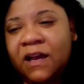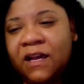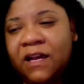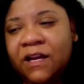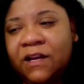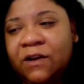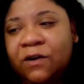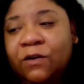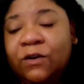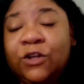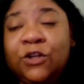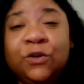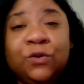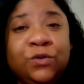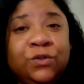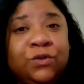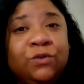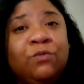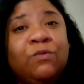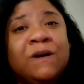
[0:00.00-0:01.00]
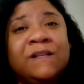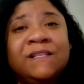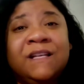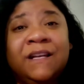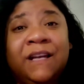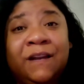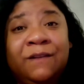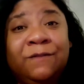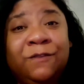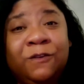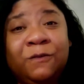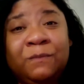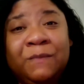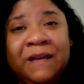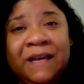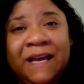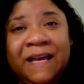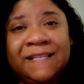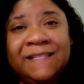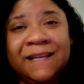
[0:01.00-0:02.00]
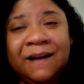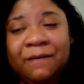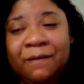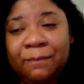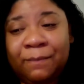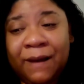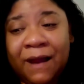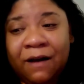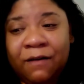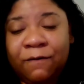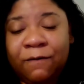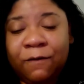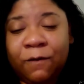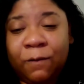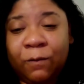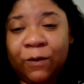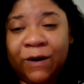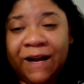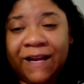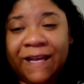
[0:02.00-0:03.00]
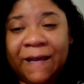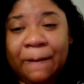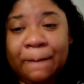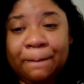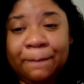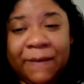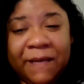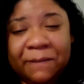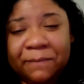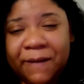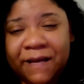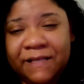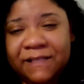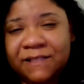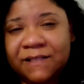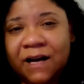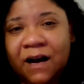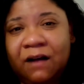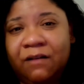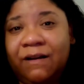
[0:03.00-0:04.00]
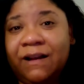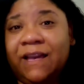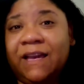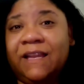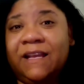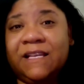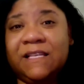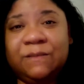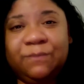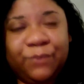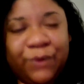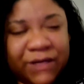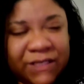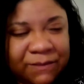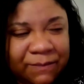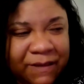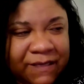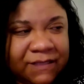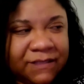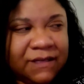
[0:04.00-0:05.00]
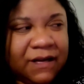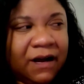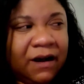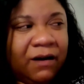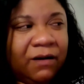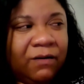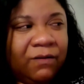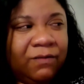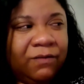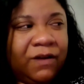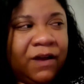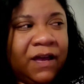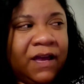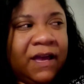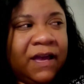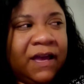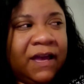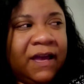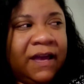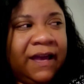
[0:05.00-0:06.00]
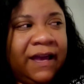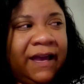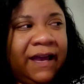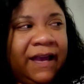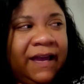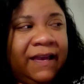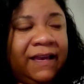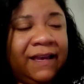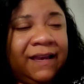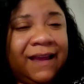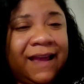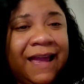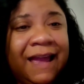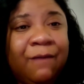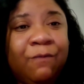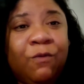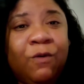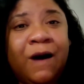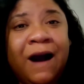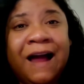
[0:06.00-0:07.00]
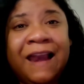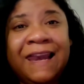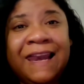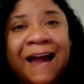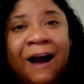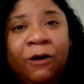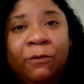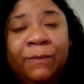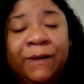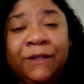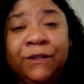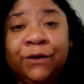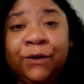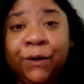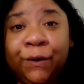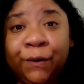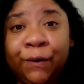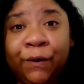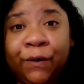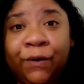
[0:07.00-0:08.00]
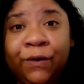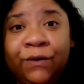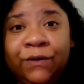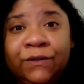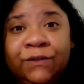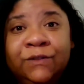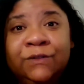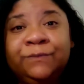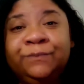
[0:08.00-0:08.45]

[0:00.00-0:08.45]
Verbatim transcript: you know, YouTube, once again, for me, it's a platform where I can be myself, I can express myself, and it will allow me to grow